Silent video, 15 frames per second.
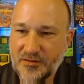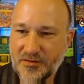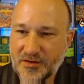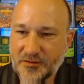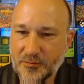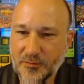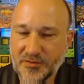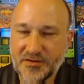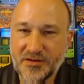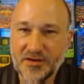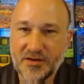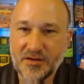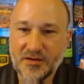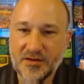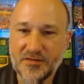and that's what we're
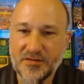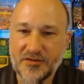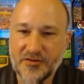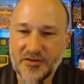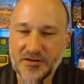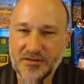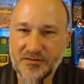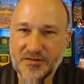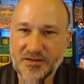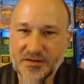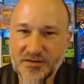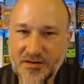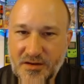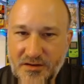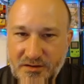seeing in the chance of
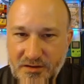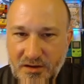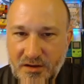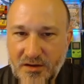success.